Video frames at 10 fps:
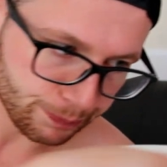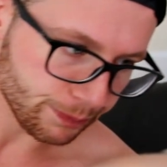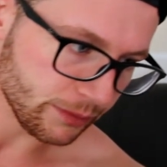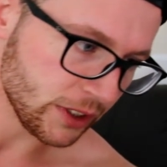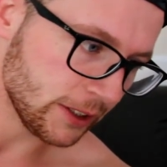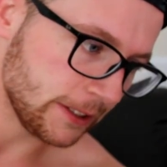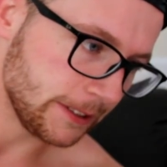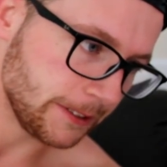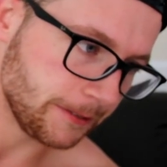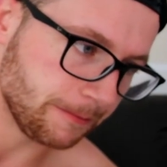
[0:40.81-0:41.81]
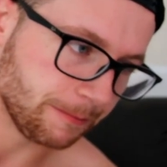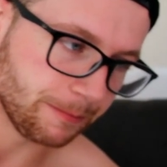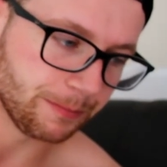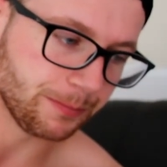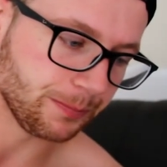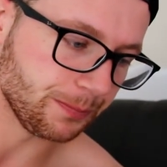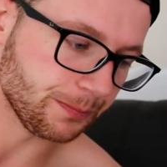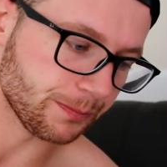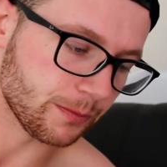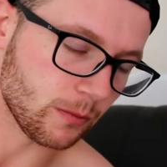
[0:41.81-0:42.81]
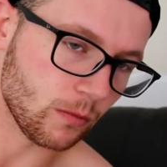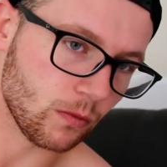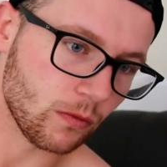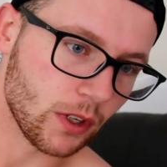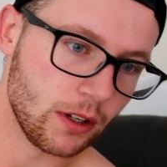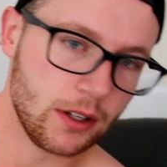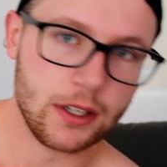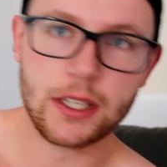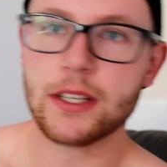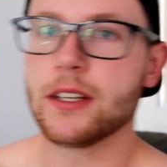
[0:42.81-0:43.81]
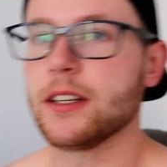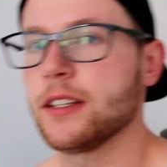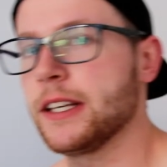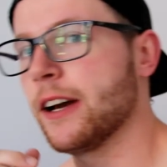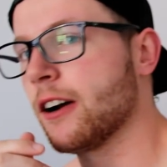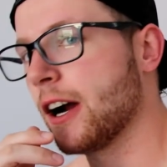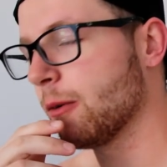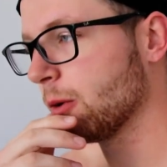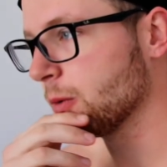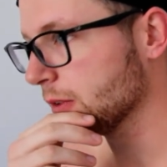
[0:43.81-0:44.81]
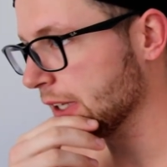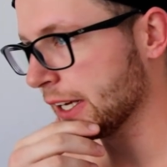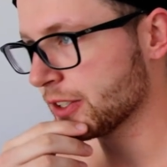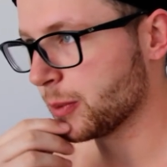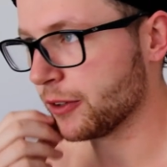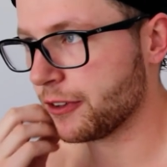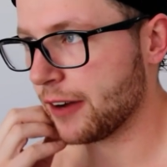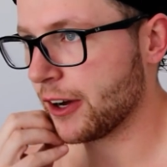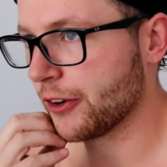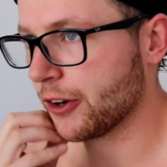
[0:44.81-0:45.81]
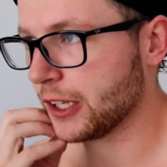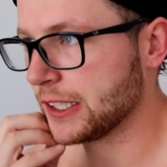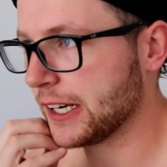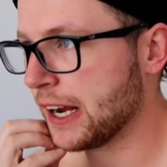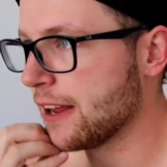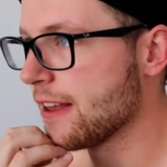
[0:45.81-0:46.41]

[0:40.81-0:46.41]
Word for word: So five zero five two and fifty-six. Yeah. All right. Well, yeah. Just put five hundred on there today.